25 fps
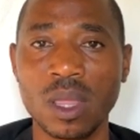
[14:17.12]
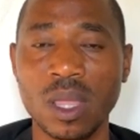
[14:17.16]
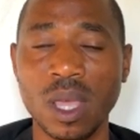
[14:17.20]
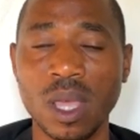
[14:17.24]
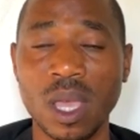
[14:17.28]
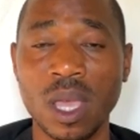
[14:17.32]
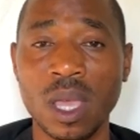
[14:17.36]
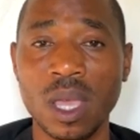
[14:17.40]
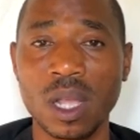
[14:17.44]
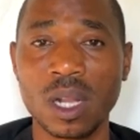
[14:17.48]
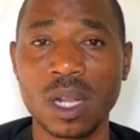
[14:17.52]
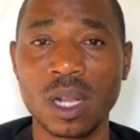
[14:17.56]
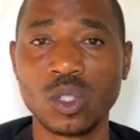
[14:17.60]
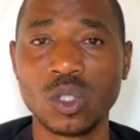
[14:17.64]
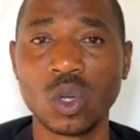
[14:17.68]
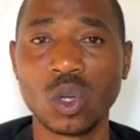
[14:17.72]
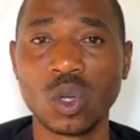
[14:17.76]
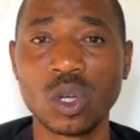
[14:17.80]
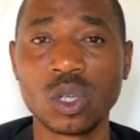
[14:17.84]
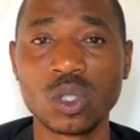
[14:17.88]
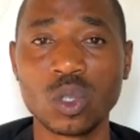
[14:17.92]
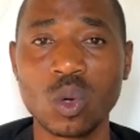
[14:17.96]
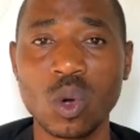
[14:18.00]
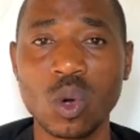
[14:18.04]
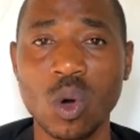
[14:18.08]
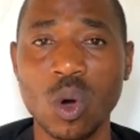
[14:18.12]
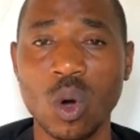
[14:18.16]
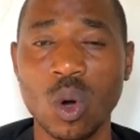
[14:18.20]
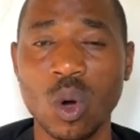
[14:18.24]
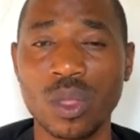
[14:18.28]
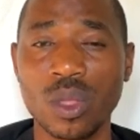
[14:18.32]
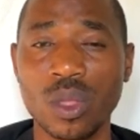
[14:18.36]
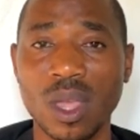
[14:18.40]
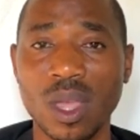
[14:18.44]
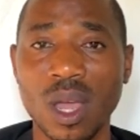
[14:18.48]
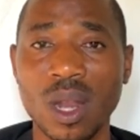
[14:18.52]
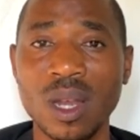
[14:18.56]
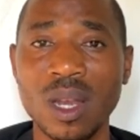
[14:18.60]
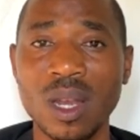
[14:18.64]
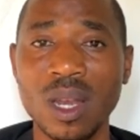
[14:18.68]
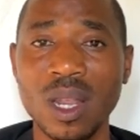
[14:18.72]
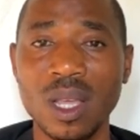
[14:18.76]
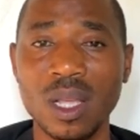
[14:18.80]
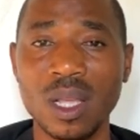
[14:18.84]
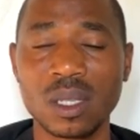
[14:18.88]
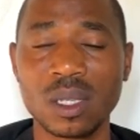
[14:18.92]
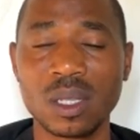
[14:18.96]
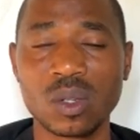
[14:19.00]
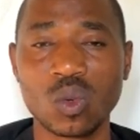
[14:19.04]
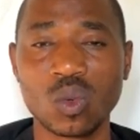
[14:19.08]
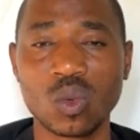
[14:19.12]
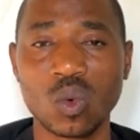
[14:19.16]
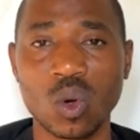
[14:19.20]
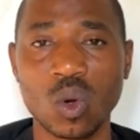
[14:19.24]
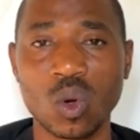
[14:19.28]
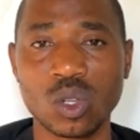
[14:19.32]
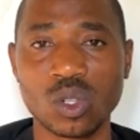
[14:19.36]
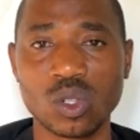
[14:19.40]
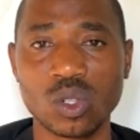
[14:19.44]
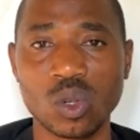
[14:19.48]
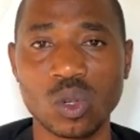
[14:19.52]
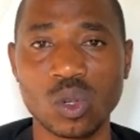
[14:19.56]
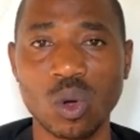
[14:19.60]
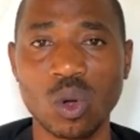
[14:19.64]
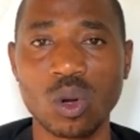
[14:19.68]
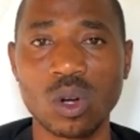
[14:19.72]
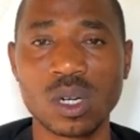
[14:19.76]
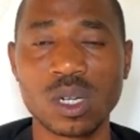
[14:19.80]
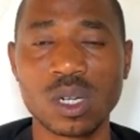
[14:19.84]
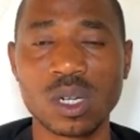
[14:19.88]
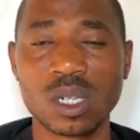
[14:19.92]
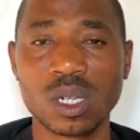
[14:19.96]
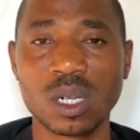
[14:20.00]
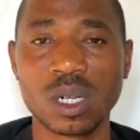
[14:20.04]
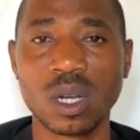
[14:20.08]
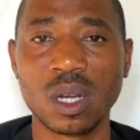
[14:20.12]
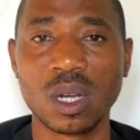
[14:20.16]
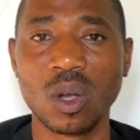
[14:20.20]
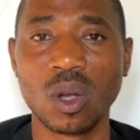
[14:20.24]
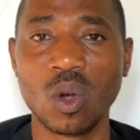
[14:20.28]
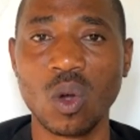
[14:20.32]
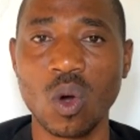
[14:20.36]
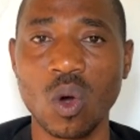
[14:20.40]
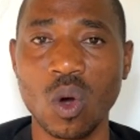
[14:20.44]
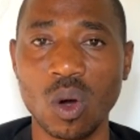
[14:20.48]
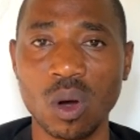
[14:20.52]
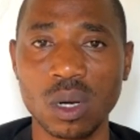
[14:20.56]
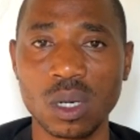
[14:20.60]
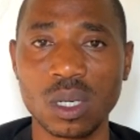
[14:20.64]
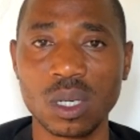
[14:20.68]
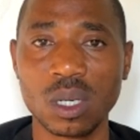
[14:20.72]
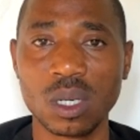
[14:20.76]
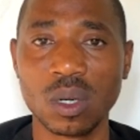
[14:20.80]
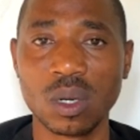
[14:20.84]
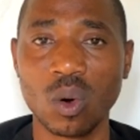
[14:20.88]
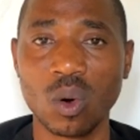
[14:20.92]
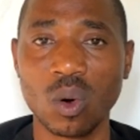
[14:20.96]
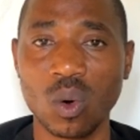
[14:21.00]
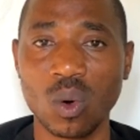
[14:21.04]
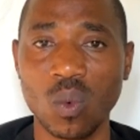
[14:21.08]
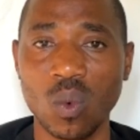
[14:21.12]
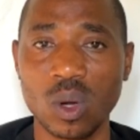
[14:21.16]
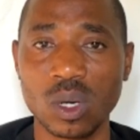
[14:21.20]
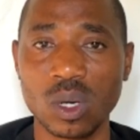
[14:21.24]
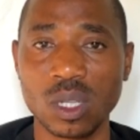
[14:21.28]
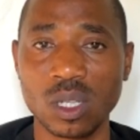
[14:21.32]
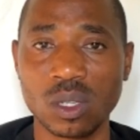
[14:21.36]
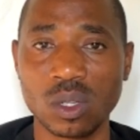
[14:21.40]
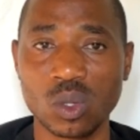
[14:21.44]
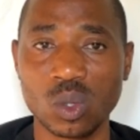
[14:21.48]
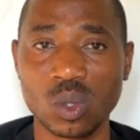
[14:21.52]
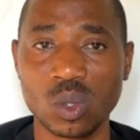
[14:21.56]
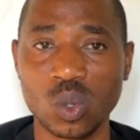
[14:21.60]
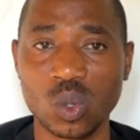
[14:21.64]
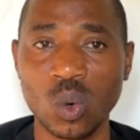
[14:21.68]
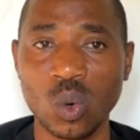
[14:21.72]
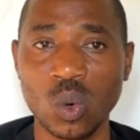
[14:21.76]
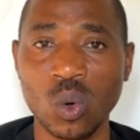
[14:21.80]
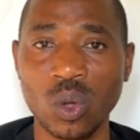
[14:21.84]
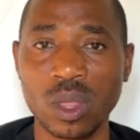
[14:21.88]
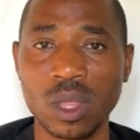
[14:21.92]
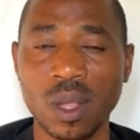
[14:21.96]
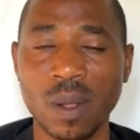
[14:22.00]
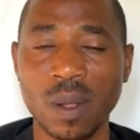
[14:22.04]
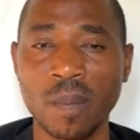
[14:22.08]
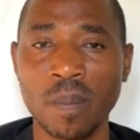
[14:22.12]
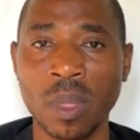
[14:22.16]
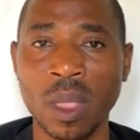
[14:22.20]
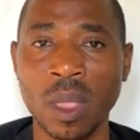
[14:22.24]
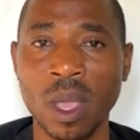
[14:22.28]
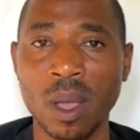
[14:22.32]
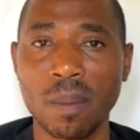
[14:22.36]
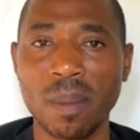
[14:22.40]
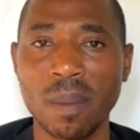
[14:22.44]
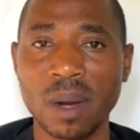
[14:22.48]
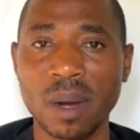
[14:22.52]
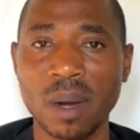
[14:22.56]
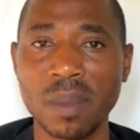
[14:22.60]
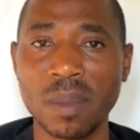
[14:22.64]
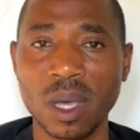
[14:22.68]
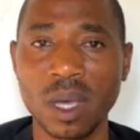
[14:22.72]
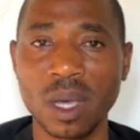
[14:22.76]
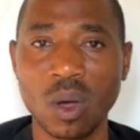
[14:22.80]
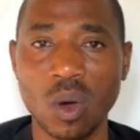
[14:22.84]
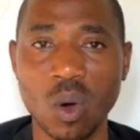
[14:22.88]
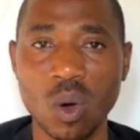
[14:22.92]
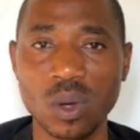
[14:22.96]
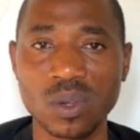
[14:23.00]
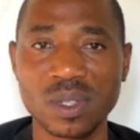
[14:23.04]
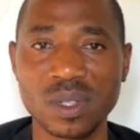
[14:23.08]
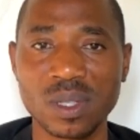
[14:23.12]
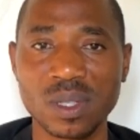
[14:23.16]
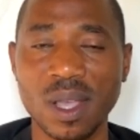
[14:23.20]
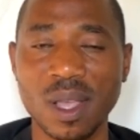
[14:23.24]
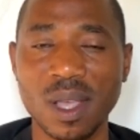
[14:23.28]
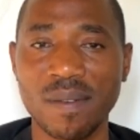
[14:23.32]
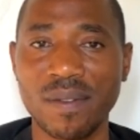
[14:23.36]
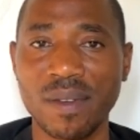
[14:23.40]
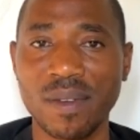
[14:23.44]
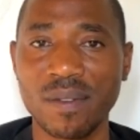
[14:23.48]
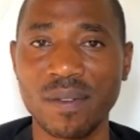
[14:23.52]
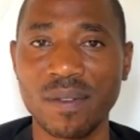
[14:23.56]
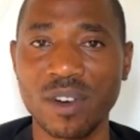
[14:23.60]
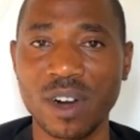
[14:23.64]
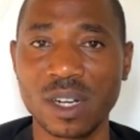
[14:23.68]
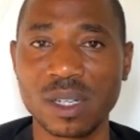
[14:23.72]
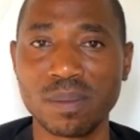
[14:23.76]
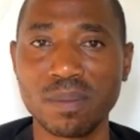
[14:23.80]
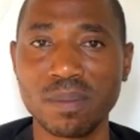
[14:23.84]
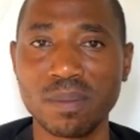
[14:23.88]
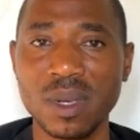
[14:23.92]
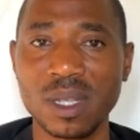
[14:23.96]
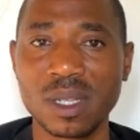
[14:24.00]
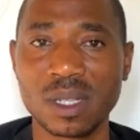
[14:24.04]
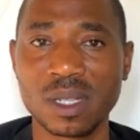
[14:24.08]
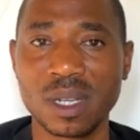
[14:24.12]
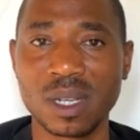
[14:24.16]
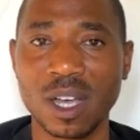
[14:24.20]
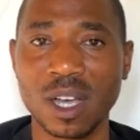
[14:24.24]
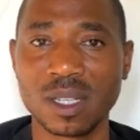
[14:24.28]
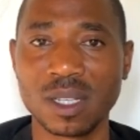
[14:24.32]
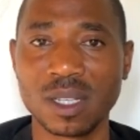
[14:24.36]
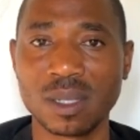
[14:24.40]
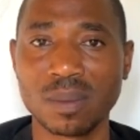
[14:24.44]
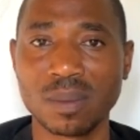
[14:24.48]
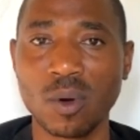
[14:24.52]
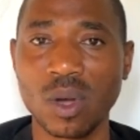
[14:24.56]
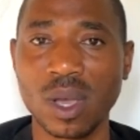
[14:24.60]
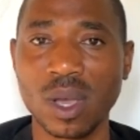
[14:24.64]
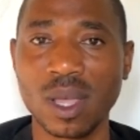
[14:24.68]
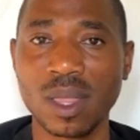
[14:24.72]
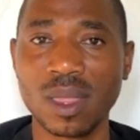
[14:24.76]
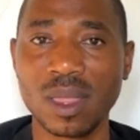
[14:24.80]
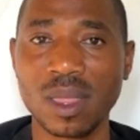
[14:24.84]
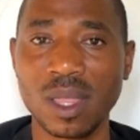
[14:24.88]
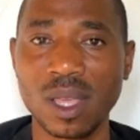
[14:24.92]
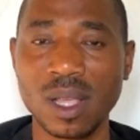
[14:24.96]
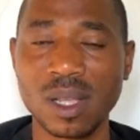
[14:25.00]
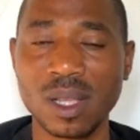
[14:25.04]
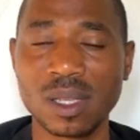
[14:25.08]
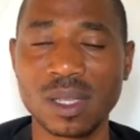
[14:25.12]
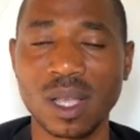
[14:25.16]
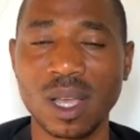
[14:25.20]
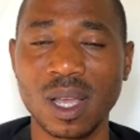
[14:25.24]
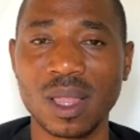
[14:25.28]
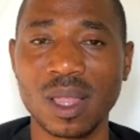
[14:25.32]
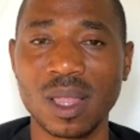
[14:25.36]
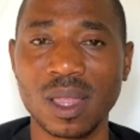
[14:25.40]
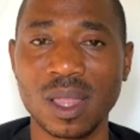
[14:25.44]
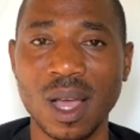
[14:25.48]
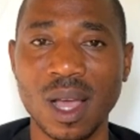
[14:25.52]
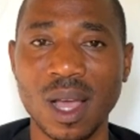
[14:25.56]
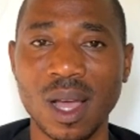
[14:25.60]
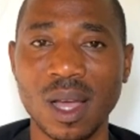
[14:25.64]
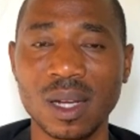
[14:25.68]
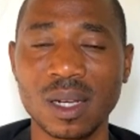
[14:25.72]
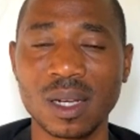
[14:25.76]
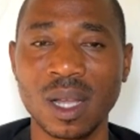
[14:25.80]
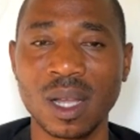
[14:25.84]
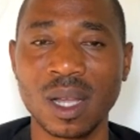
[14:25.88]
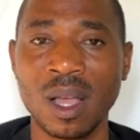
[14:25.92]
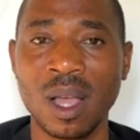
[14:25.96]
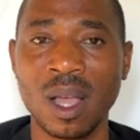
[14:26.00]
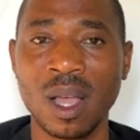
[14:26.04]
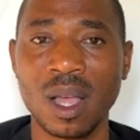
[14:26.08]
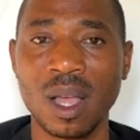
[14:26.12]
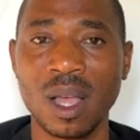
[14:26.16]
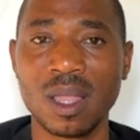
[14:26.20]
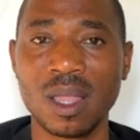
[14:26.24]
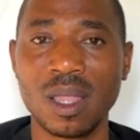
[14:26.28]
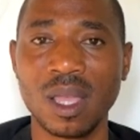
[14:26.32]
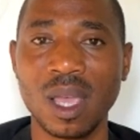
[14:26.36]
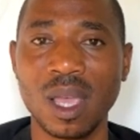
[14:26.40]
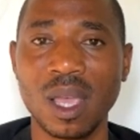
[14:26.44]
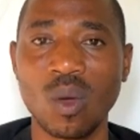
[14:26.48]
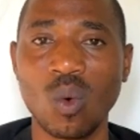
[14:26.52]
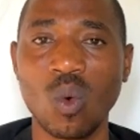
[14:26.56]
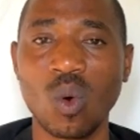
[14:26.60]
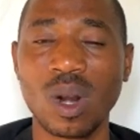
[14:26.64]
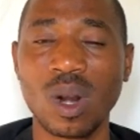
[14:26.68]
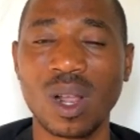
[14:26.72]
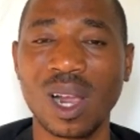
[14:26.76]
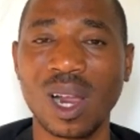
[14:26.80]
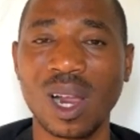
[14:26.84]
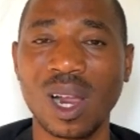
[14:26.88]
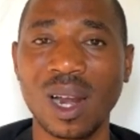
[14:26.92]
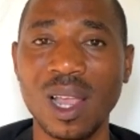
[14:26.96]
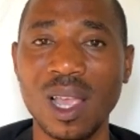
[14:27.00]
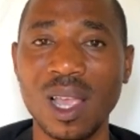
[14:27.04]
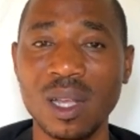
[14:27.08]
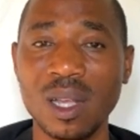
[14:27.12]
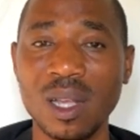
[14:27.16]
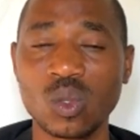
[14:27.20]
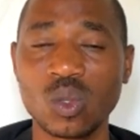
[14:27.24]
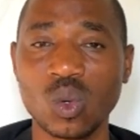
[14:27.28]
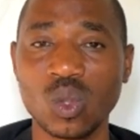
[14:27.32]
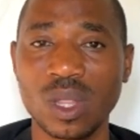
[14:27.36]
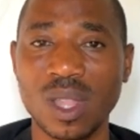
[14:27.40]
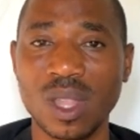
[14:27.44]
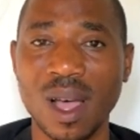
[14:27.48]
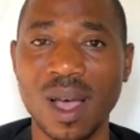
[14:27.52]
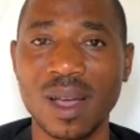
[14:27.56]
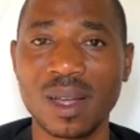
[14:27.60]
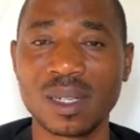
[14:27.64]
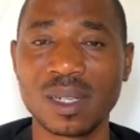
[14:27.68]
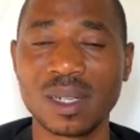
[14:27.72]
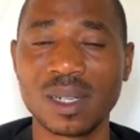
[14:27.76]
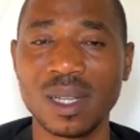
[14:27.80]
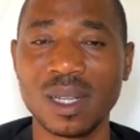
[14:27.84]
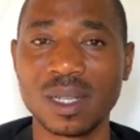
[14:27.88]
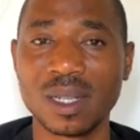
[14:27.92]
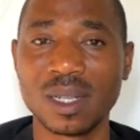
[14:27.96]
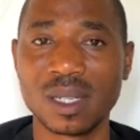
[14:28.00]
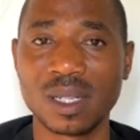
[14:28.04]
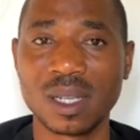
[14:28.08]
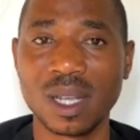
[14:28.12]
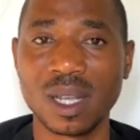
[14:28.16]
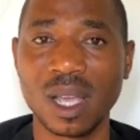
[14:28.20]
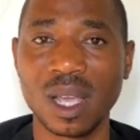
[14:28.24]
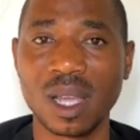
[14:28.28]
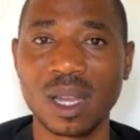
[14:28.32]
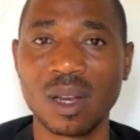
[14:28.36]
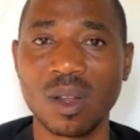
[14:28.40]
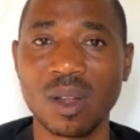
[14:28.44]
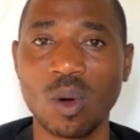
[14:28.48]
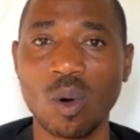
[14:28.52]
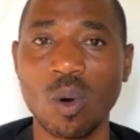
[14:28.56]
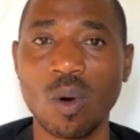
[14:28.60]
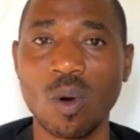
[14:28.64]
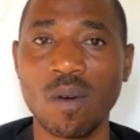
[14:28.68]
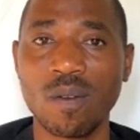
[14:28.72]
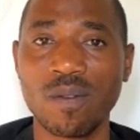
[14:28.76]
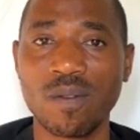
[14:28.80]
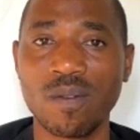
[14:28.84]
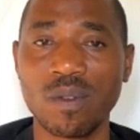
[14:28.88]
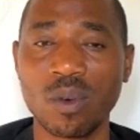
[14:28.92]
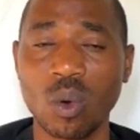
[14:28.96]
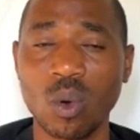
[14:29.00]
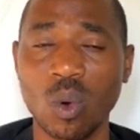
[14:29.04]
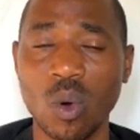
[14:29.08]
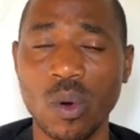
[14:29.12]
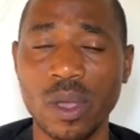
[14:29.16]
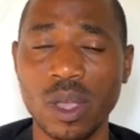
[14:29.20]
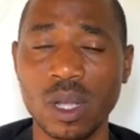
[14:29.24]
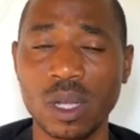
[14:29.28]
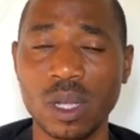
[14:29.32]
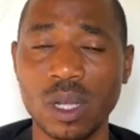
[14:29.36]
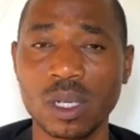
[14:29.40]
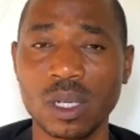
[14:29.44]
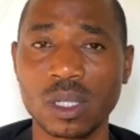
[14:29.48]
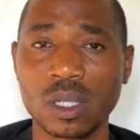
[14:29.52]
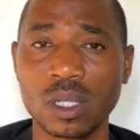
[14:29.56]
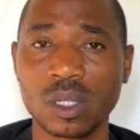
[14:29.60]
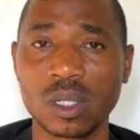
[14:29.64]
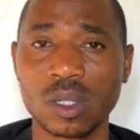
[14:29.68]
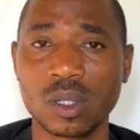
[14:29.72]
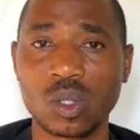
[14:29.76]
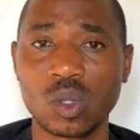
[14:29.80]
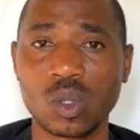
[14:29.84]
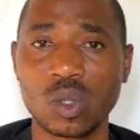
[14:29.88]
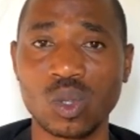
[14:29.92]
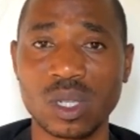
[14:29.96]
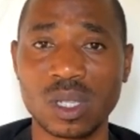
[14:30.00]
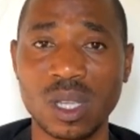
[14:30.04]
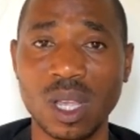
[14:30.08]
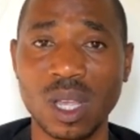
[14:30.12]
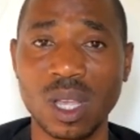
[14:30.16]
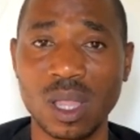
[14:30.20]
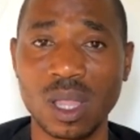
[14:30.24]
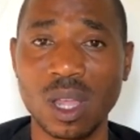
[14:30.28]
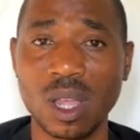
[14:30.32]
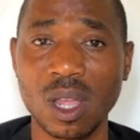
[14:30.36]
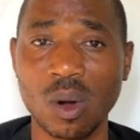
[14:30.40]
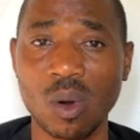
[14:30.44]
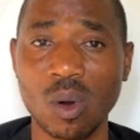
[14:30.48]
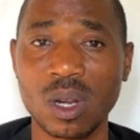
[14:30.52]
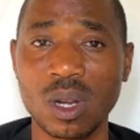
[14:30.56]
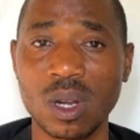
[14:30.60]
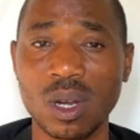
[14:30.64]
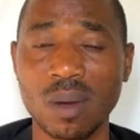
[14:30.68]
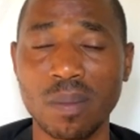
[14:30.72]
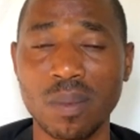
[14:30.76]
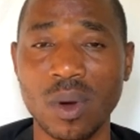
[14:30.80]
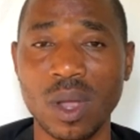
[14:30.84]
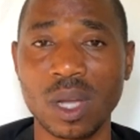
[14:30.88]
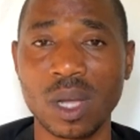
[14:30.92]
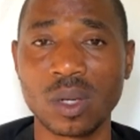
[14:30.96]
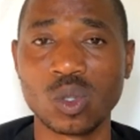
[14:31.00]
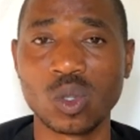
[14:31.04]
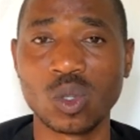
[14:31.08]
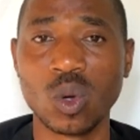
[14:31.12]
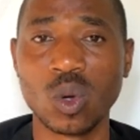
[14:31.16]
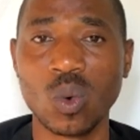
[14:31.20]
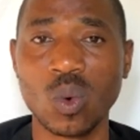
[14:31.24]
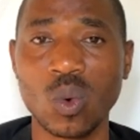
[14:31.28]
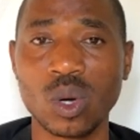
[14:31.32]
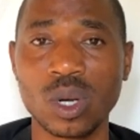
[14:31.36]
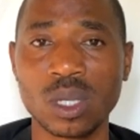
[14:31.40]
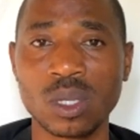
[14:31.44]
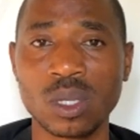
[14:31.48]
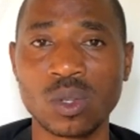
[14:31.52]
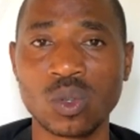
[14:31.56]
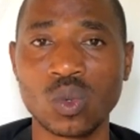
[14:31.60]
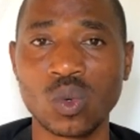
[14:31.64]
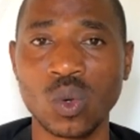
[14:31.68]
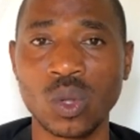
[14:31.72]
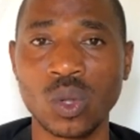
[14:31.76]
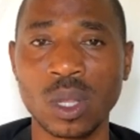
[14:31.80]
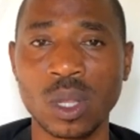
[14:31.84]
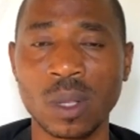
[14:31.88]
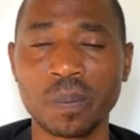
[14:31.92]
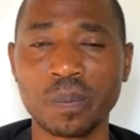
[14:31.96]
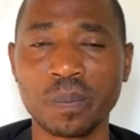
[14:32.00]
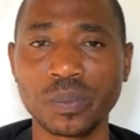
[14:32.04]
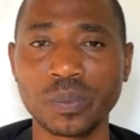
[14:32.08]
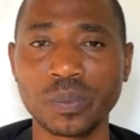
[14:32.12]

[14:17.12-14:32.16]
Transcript: they don't go on their knees to consult God on what is truth, but because their favorite minister has spoken this and that, they would cling to that instead of going to seek the Lord in prayer to know what is truth.